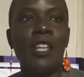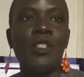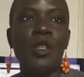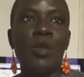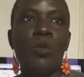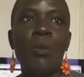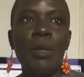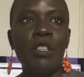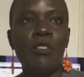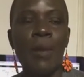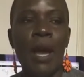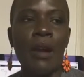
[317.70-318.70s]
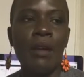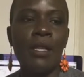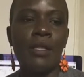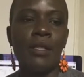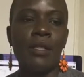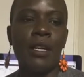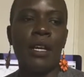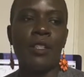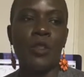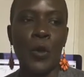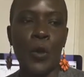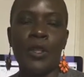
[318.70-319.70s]
And so the Women of Paris
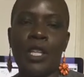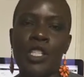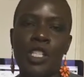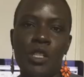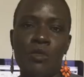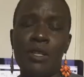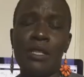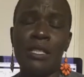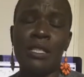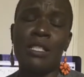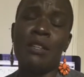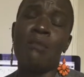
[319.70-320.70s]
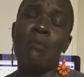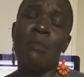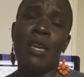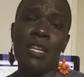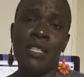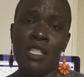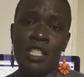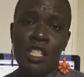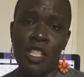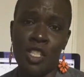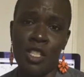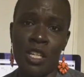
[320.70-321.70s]
tour that she runs is an amazing
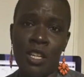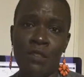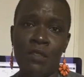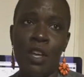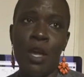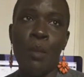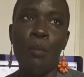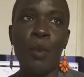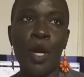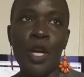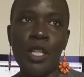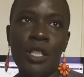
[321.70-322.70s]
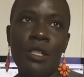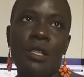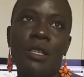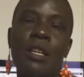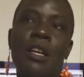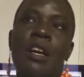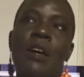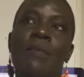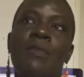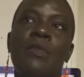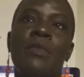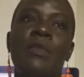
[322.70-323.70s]
initiative, but
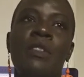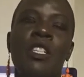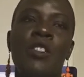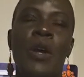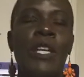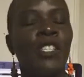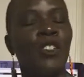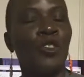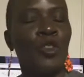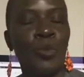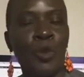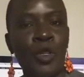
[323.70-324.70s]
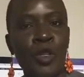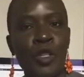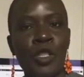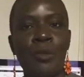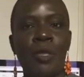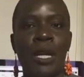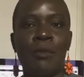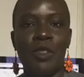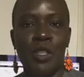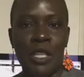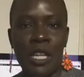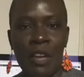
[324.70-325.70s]
you know, as an entrepreneur, sometimes
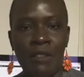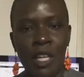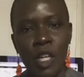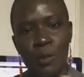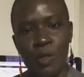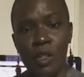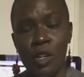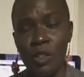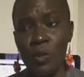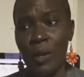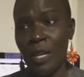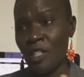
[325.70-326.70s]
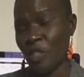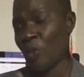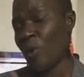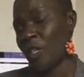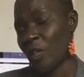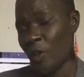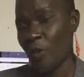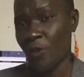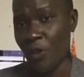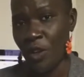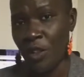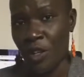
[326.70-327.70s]
you can have hiccups along the way and you want to go
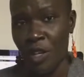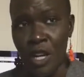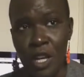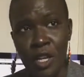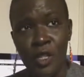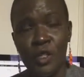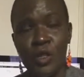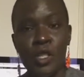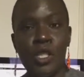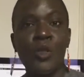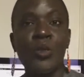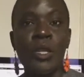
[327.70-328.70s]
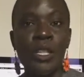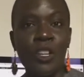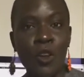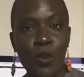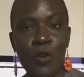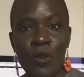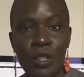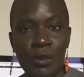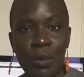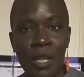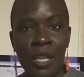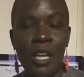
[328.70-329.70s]
further. So she's running a
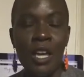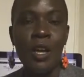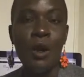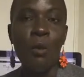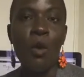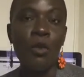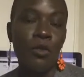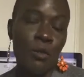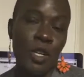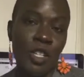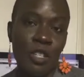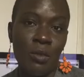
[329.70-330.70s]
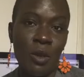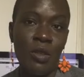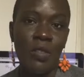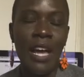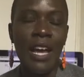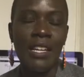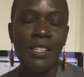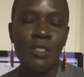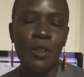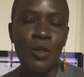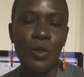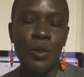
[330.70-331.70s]
GoFundMe. More information about that is
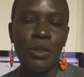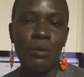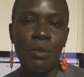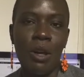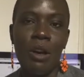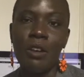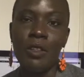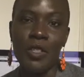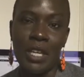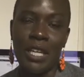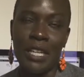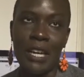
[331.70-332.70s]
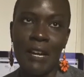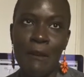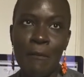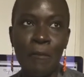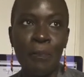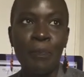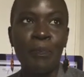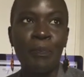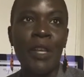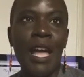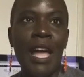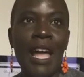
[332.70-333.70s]
also on the blog. Go check it out
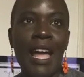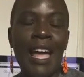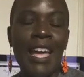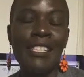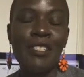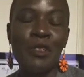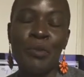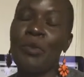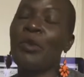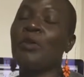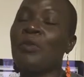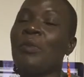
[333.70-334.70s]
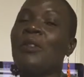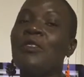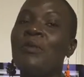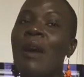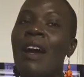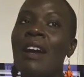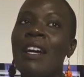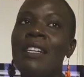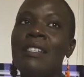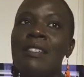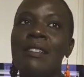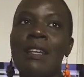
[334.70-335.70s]
and support Women of
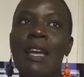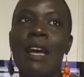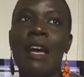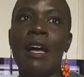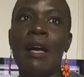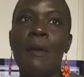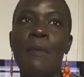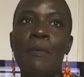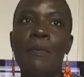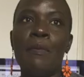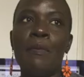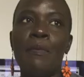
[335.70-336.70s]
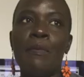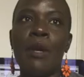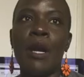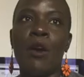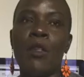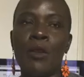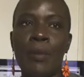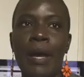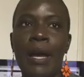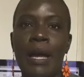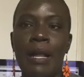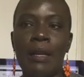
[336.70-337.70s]
Paris. My other
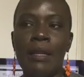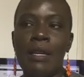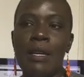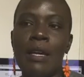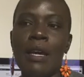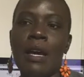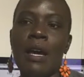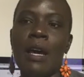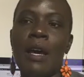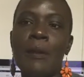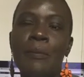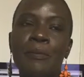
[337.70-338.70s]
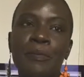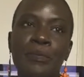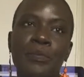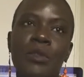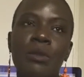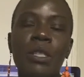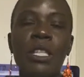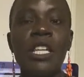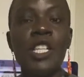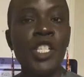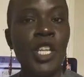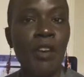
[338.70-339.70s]
pal,
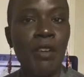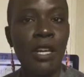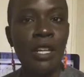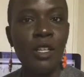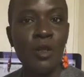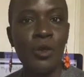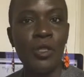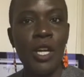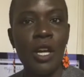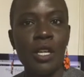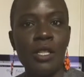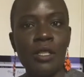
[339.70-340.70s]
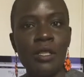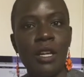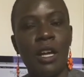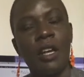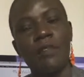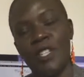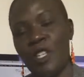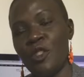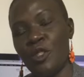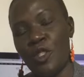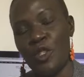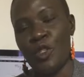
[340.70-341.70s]
Cheryl, who does
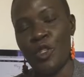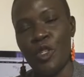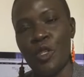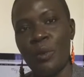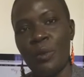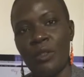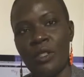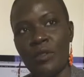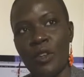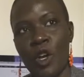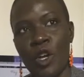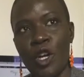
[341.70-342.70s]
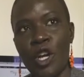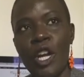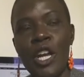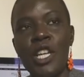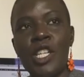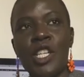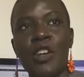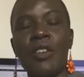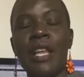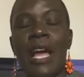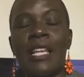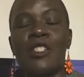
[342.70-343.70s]
videos on YouTube as a vlogger,
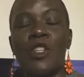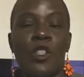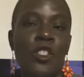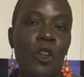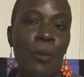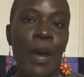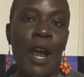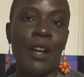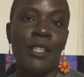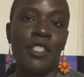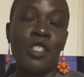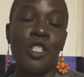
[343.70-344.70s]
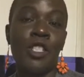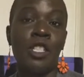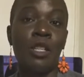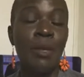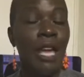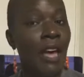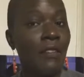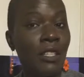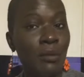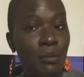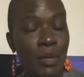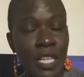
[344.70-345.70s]
Cheryl Has Nonstop Paris, and she's going to be having
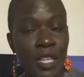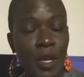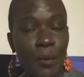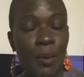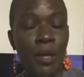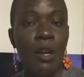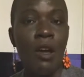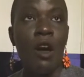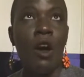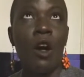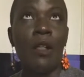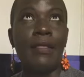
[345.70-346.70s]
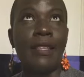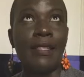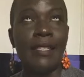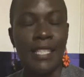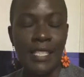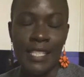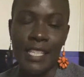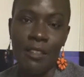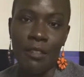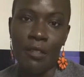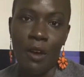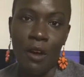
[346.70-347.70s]
a meetup on the
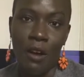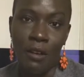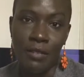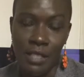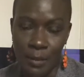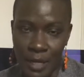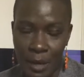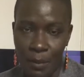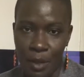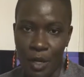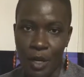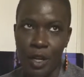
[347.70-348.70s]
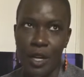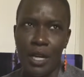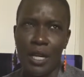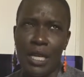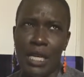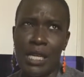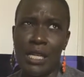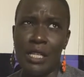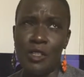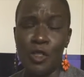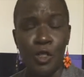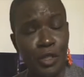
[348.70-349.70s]
16th of September
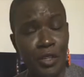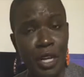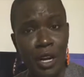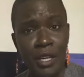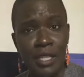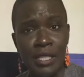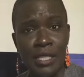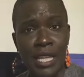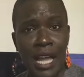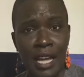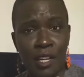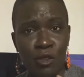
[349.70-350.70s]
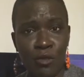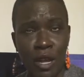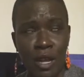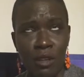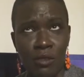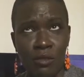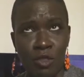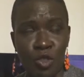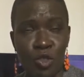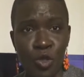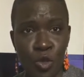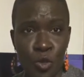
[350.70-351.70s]
in Tuileries Gardens at around
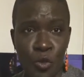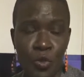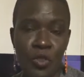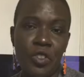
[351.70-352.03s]
noon.